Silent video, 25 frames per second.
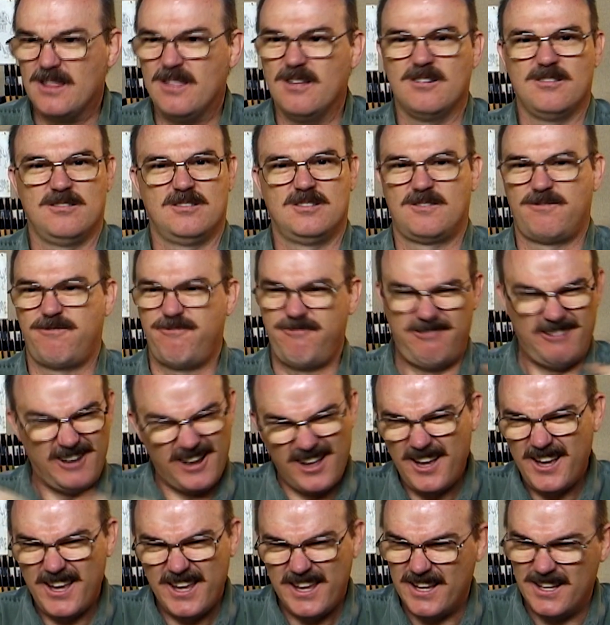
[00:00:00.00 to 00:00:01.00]
There's
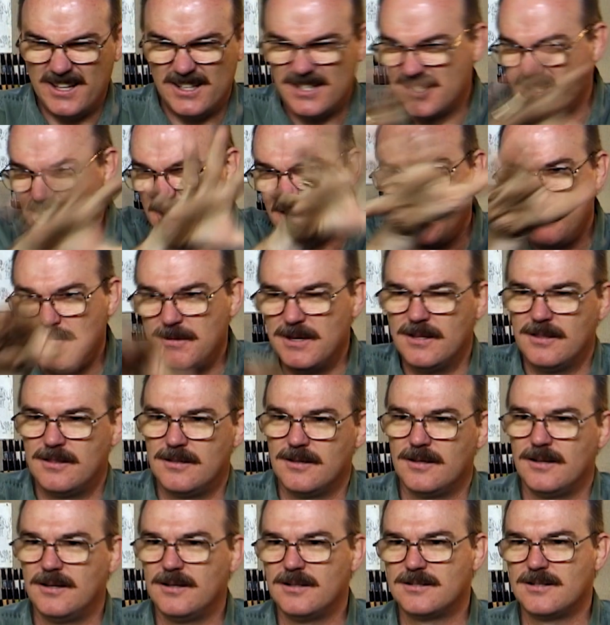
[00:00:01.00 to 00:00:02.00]
flying, slimy
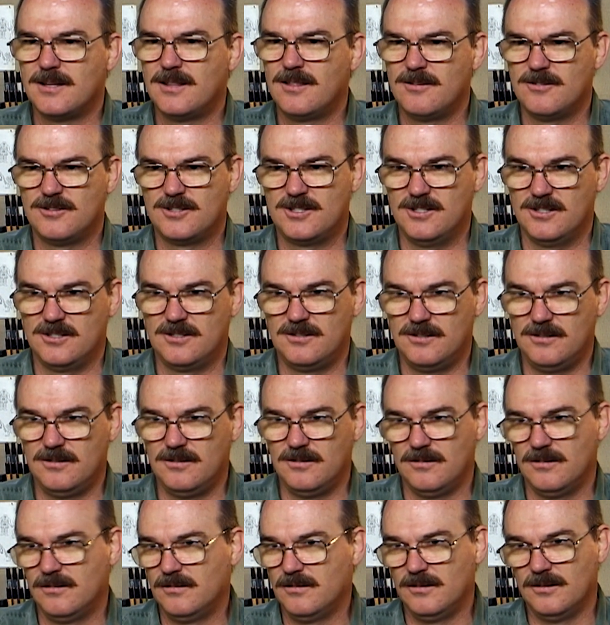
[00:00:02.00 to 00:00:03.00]
things, and there's this
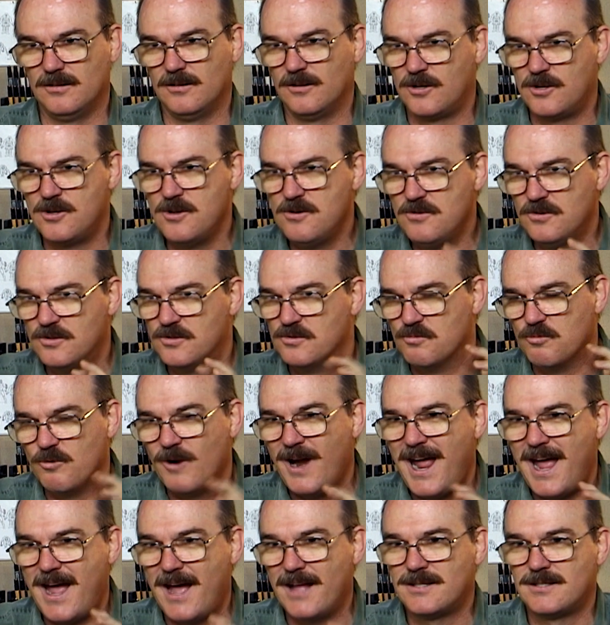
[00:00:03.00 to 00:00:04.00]
huge
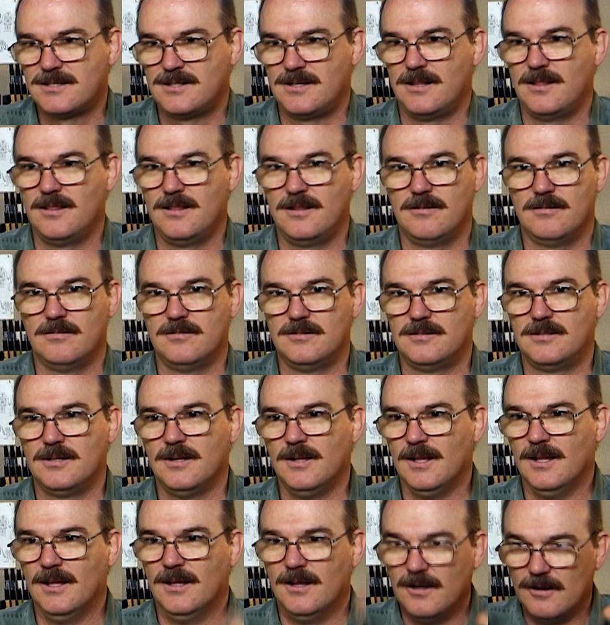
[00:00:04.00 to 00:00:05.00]
rats, and there's
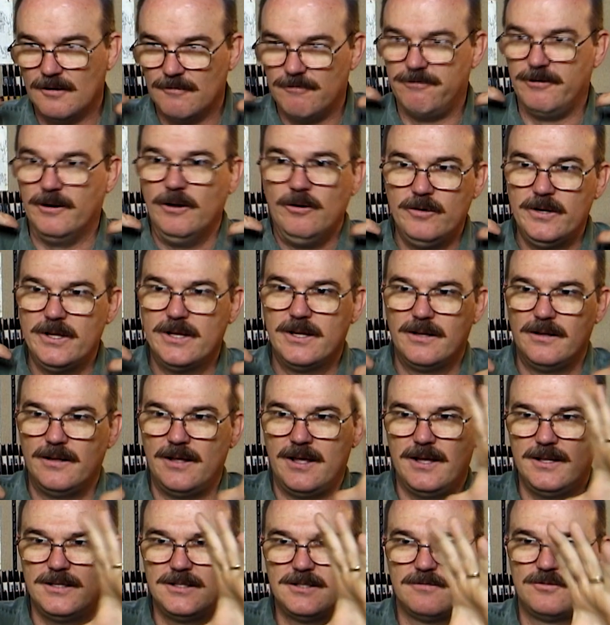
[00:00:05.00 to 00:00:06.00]
floating
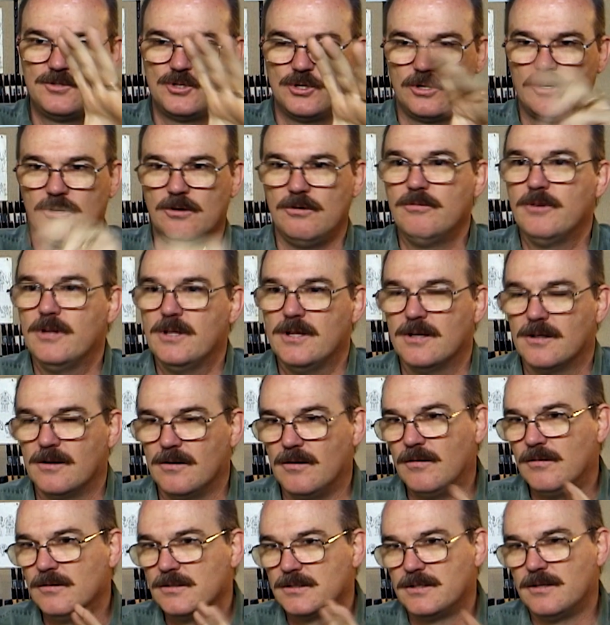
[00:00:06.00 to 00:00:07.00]
heads of Shokoti and
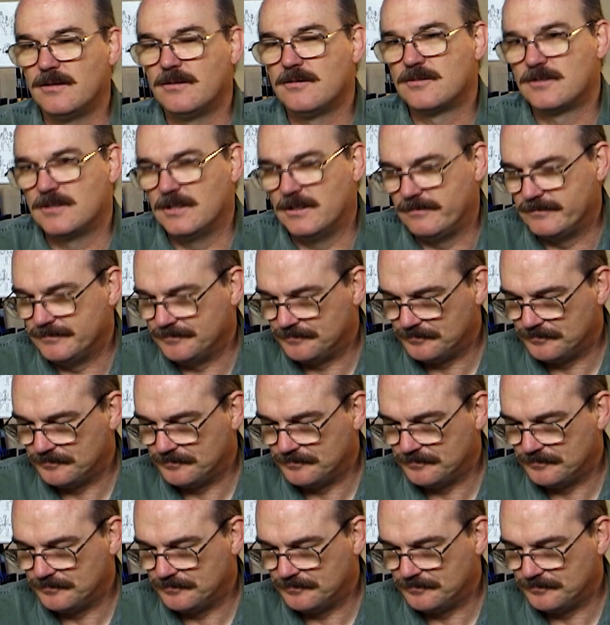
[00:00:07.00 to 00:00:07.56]
all this other stuff.